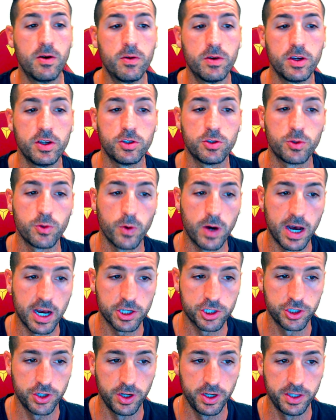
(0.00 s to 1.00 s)
is to
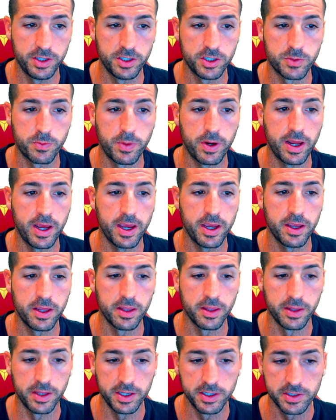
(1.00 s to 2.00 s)
actually
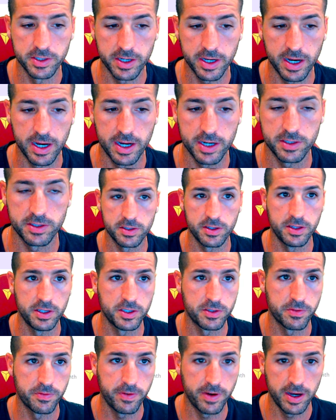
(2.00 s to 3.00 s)
display these cards,
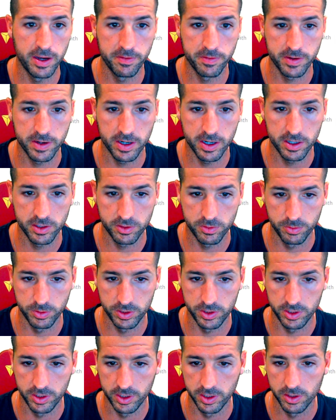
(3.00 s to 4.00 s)
these 5 cards we
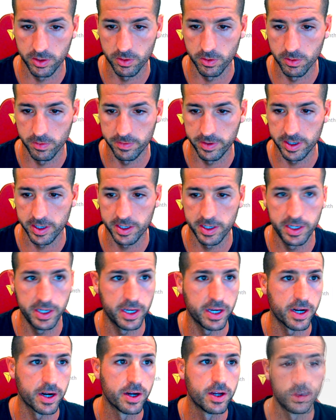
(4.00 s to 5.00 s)
see over
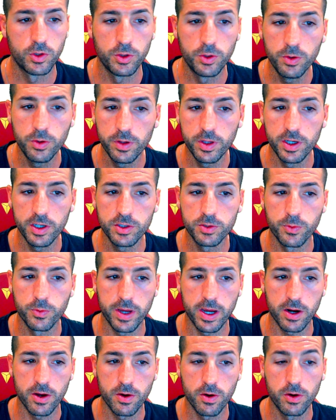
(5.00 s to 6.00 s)
here. To do this, we
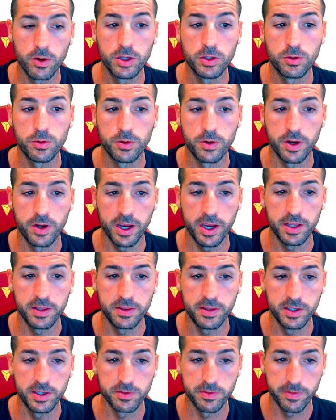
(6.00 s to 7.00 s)
are going to
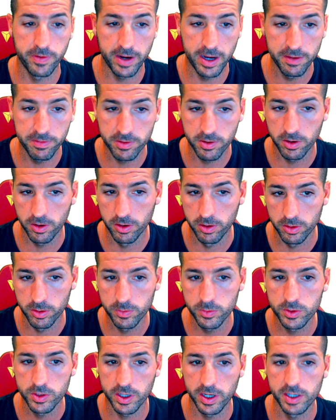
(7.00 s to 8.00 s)
create these 5
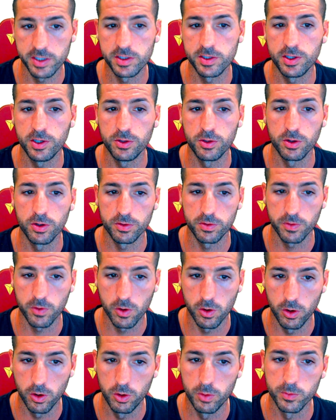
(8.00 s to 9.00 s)
columns,
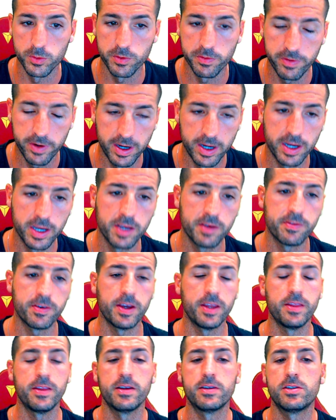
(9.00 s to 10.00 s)
st.columns5,
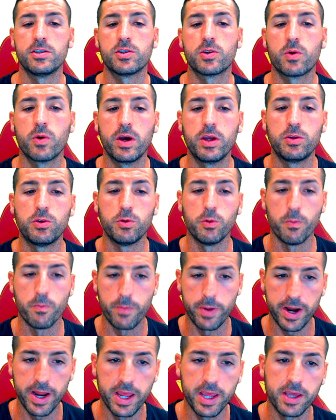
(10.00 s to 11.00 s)
and this is going to
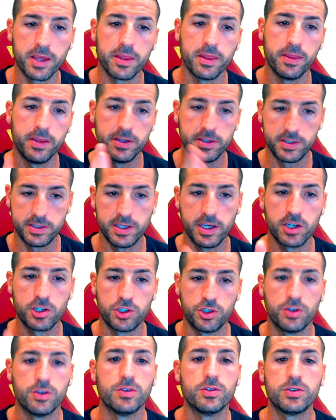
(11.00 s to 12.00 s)
break these
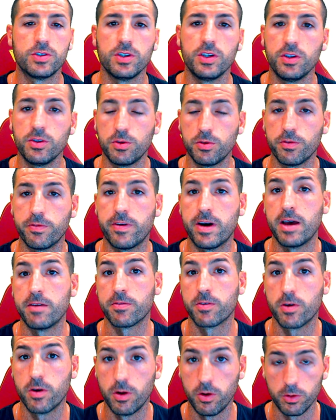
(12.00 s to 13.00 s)
sections into
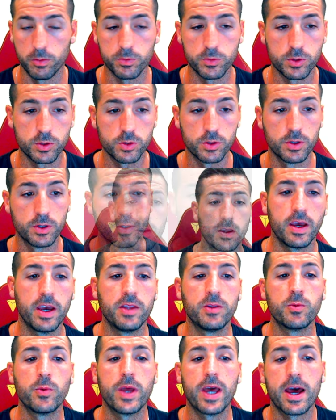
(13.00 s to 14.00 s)
5 columns.
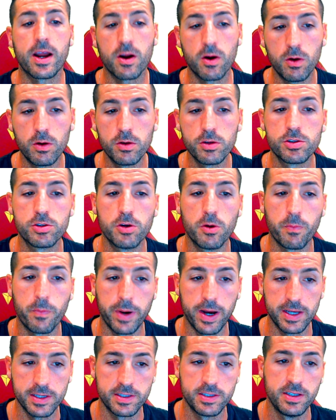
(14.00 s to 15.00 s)
And we are also
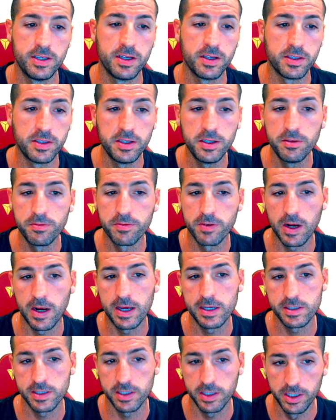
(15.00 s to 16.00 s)
passing div
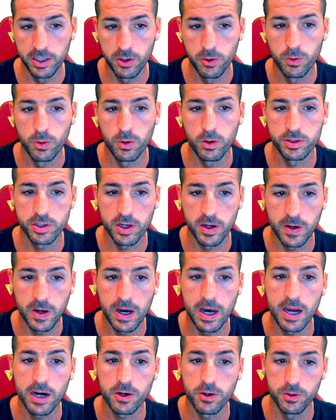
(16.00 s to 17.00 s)
class equals
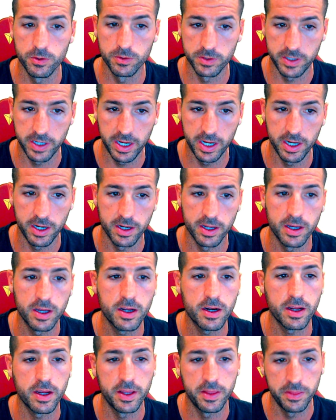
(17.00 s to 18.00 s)
card
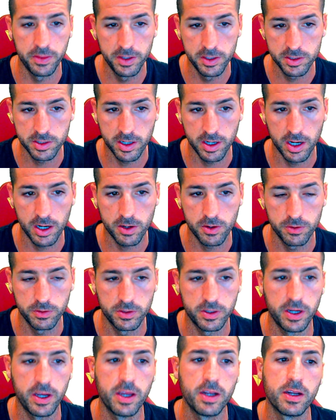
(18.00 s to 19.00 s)
container, and this card
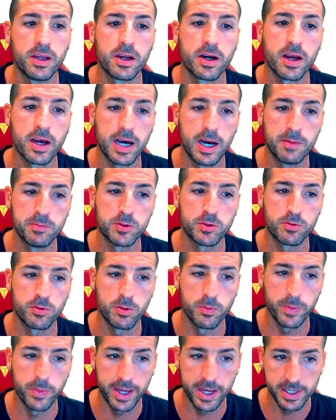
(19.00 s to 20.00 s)
container comes
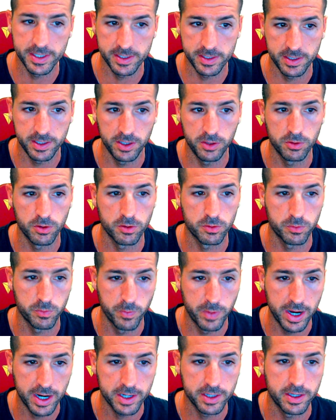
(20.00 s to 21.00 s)
from
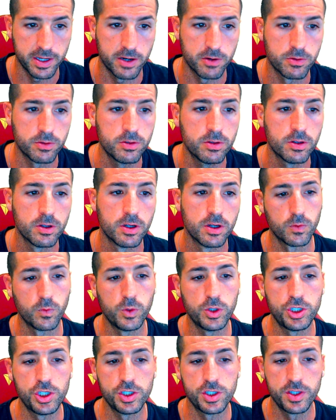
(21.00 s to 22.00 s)
st.markdown,
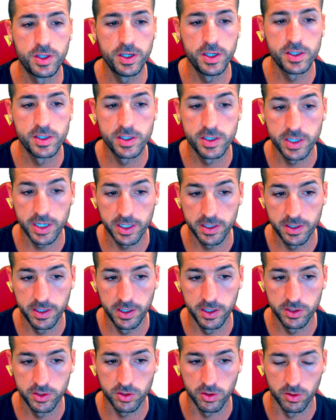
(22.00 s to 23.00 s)
which is these
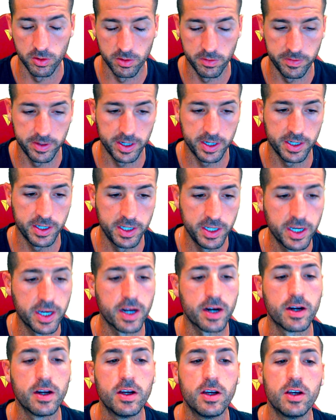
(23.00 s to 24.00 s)
settings over
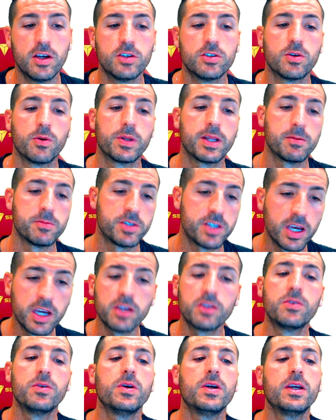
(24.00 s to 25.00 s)
here. So what I'm
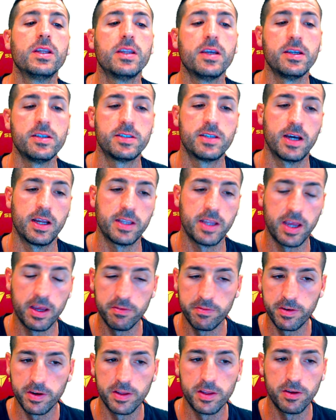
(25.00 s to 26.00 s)
saying to it is that
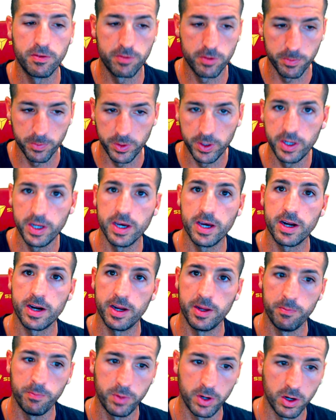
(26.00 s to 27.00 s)
everything from here
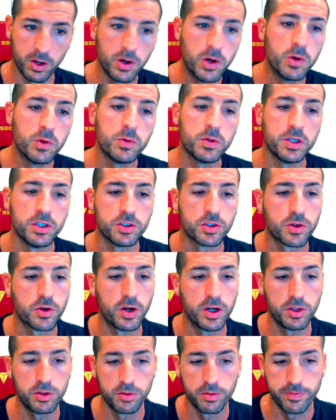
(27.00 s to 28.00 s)
and below is
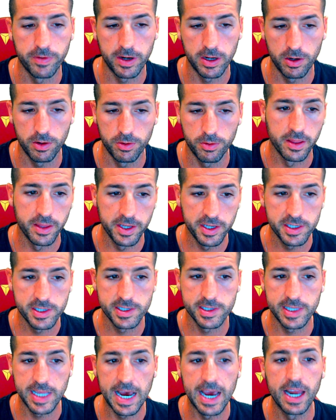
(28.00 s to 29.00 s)
going to follow these
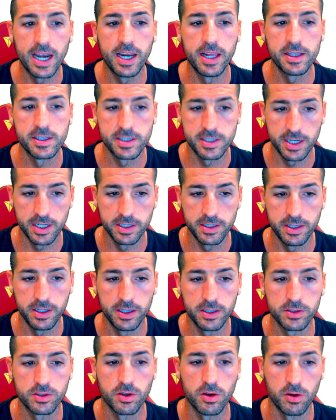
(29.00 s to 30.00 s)
styling
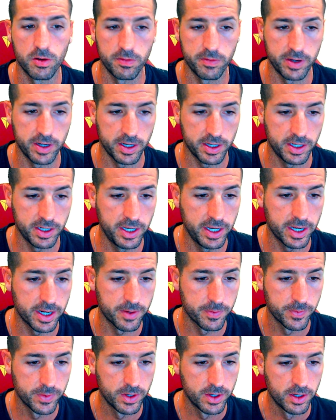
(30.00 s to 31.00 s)
settings over
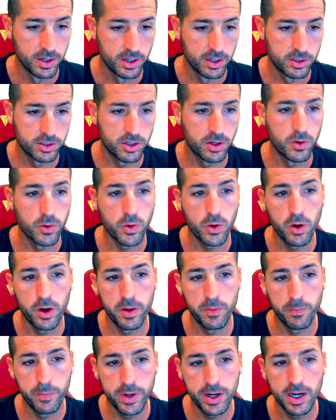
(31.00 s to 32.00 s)
here. So
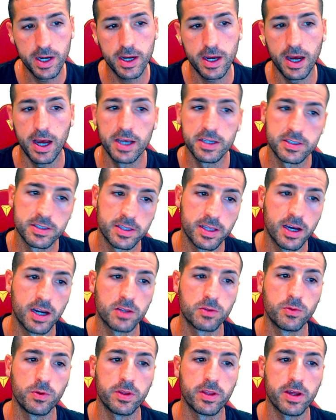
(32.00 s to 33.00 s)
going back, I
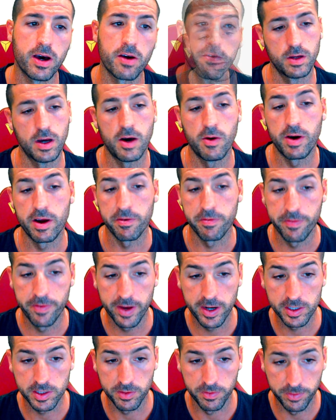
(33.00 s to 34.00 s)
start with our
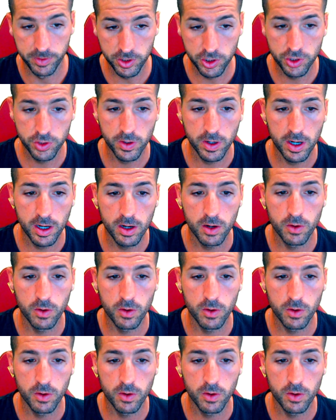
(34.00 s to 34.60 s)
first visual,